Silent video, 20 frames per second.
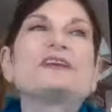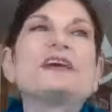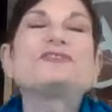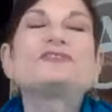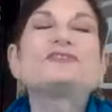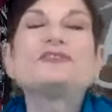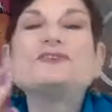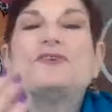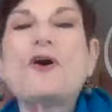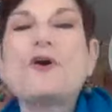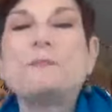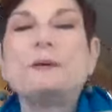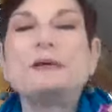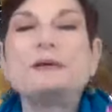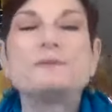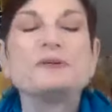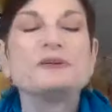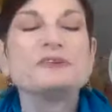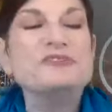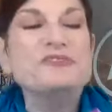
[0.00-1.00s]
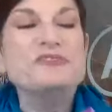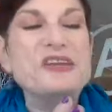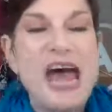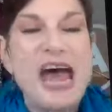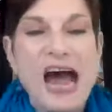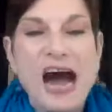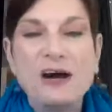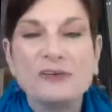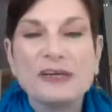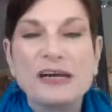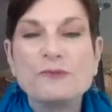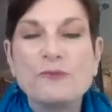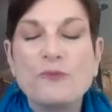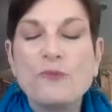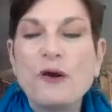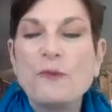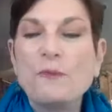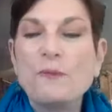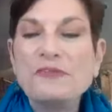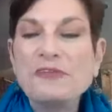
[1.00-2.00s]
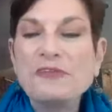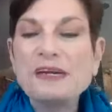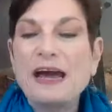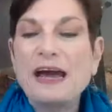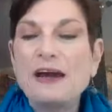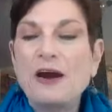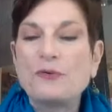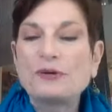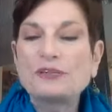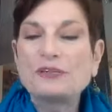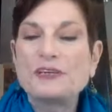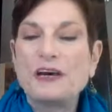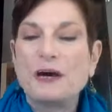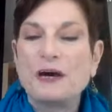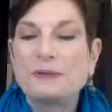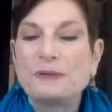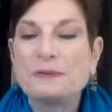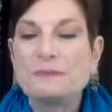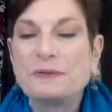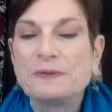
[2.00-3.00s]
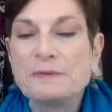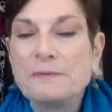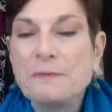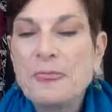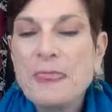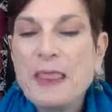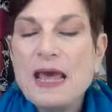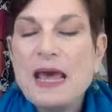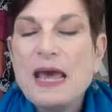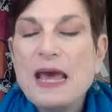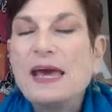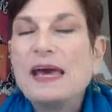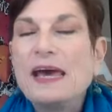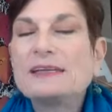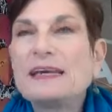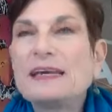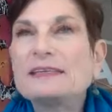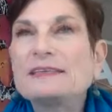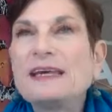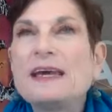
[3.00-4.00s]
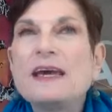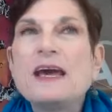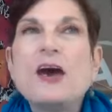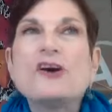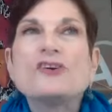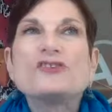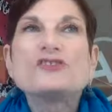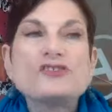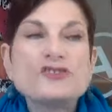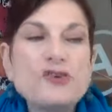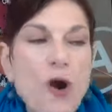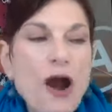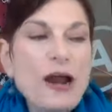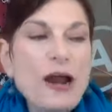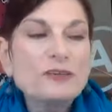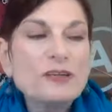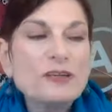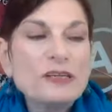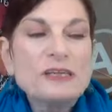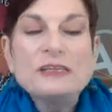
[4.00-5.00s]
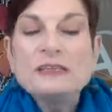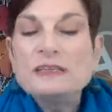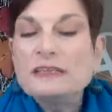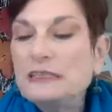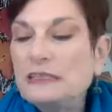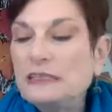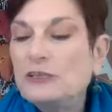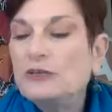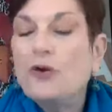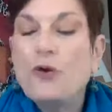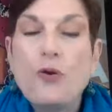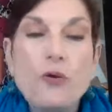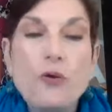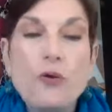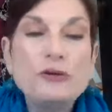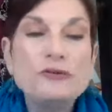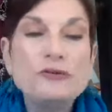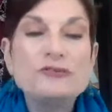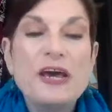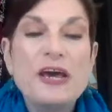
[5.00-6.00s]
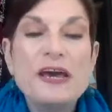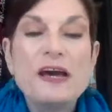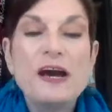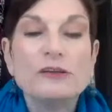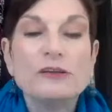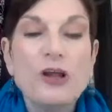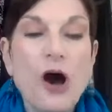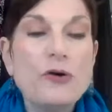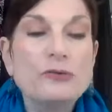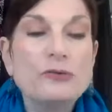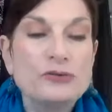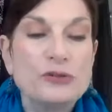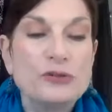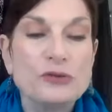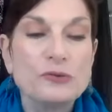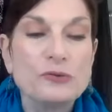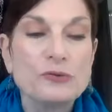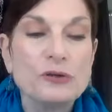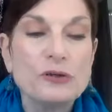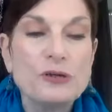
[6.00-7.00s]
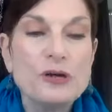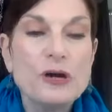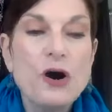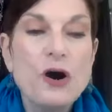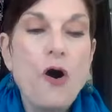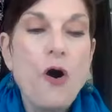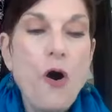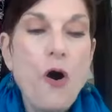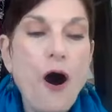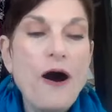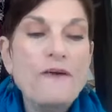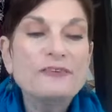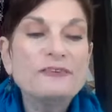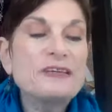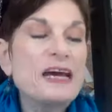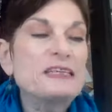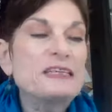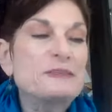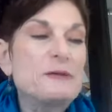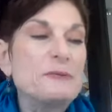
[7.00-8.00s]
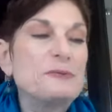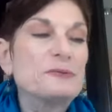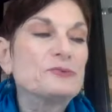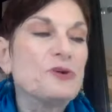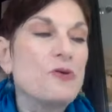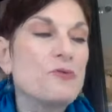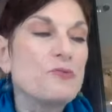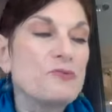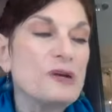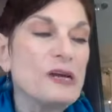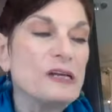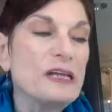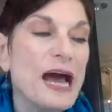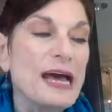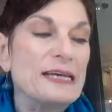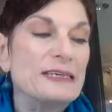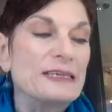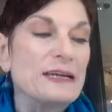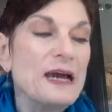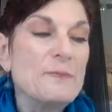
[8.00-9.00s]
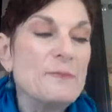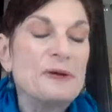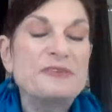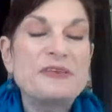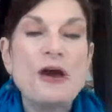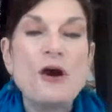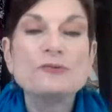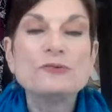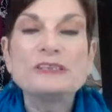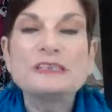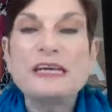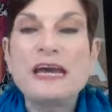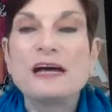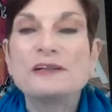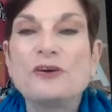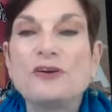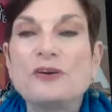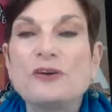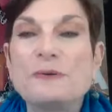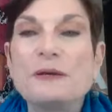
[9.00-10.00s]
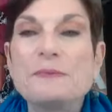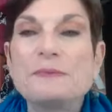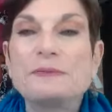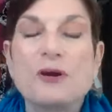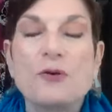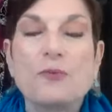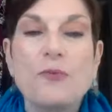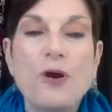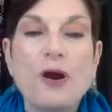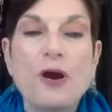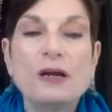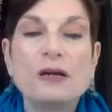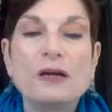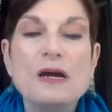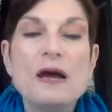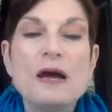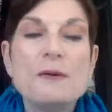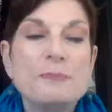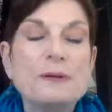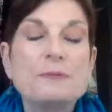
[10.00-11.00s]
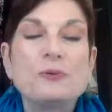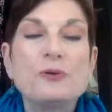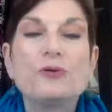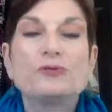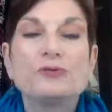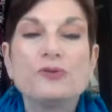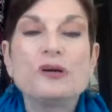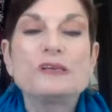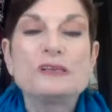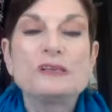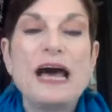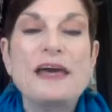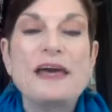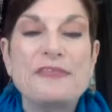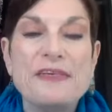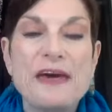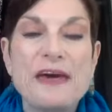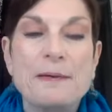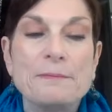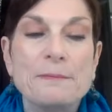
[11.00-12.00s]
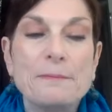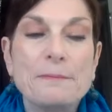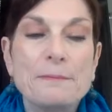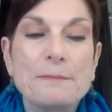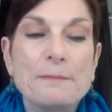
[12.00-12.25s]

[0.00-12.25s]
Get to know people now. Like one, one thing I always tell people is I say, start looking to see who you say hello to. Oftentimes people don't realize it, but they only say hello to people at work, people who look like them.